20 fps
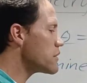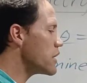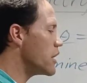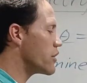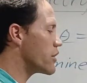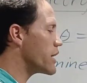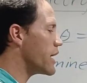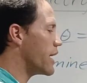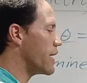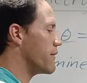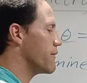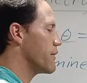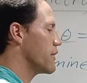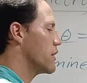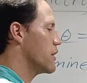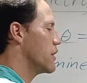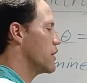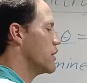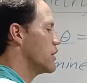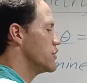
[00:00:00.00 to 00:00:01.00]
Okay,
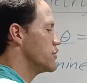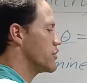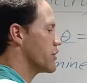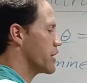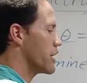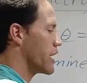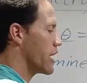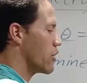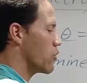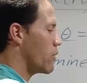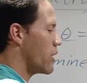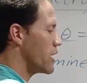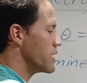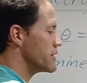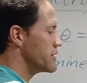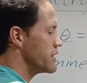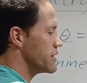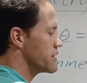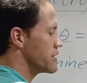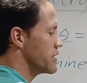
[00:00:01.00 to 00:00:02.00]
so you're going to get
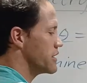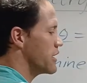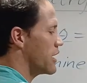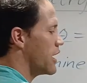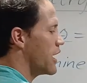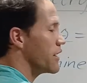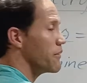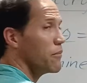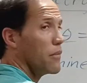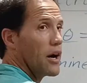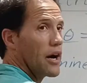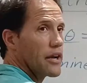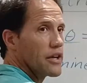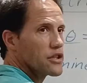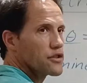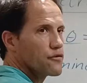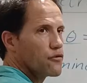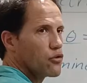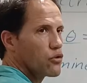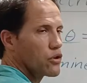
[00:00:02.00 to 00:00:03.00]
169
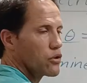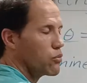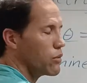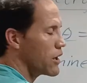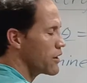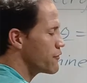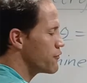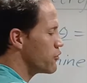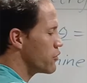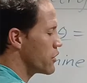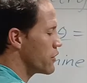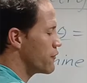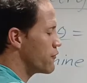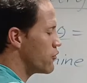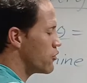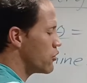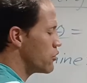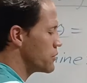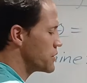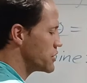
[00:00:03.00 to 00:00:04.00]
minus
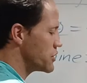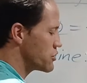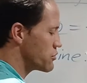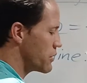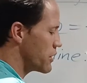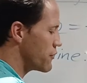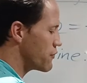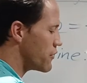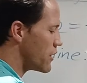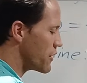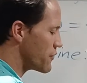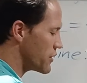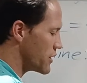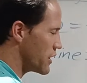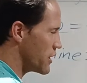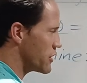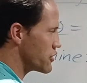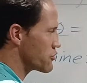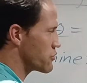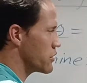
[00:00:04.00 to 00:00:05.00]
144, which is 25, and
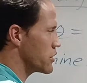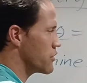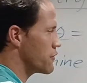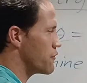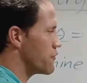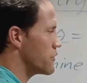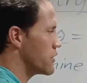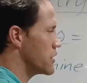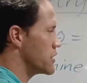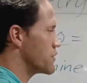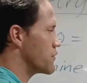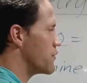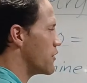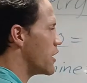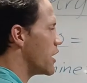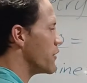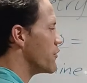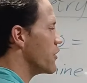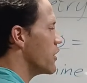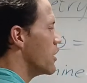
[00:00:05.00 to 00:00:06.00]
then the square root is
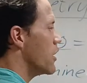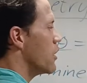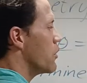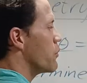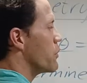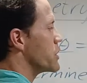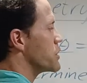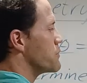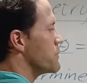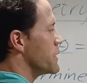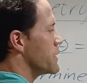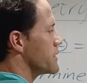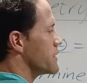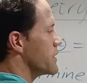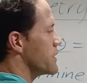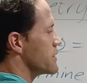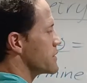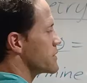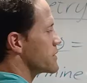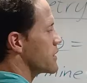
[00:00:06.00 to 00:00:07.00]
5, which means
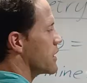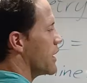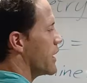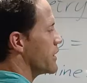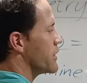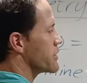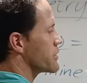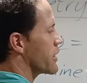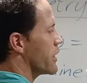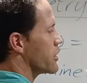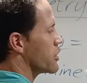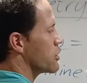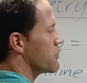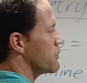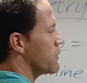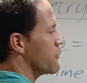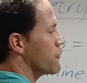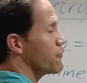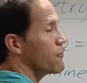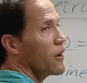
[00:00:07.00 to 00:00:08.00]
this side is going to
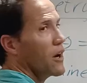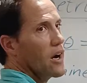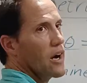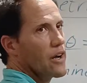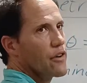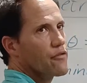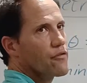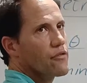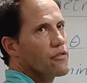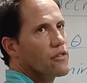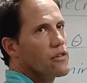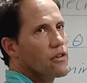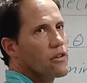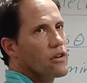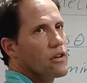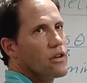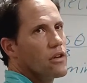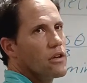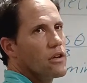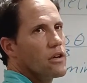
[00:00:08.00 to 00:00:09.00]
be 5.
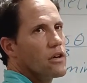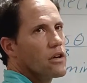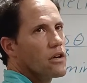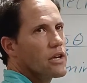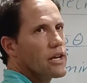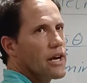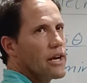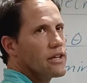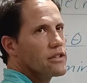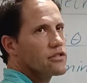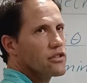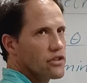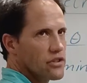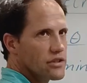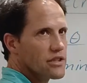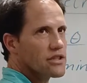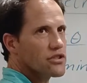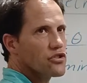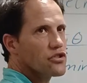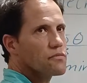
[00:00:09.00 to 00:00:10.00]
Okay, so you
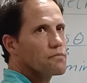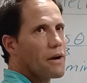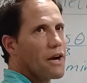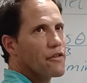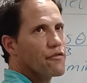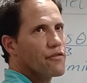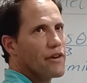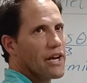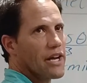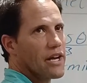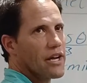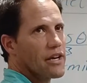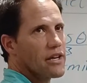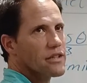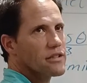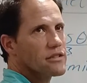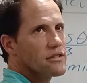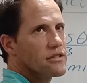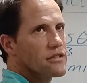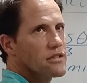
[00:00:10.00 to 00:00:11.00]
just use
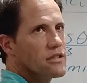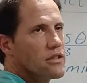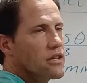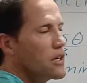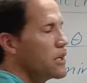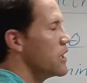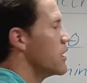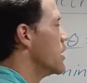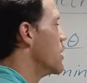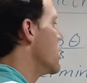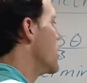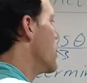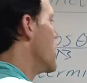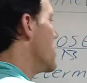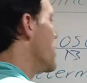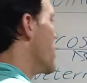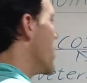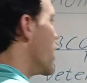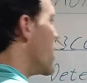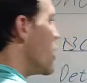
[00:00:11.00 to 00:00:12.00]
Pythagoras.
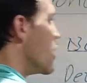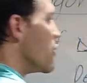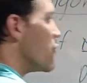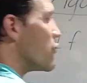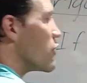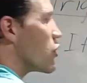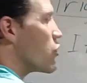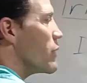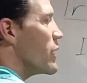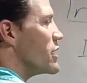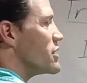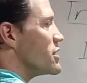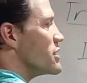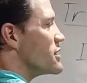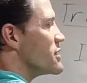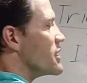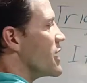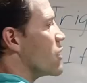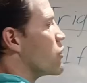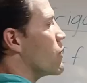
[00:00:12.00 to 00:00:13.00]
Now, if the question
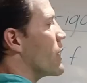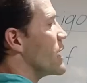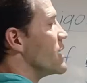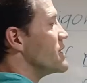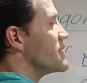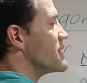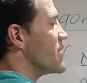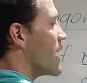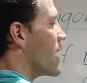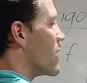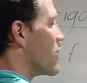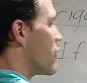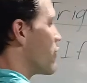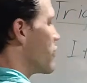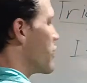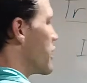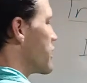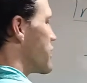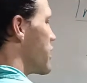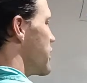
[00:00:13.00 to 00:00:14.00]
said, what is tan
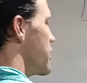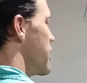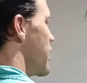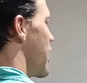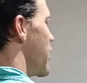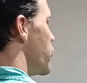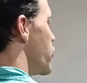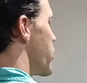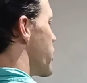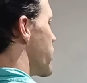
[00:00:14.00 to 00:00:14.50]
theta? Now you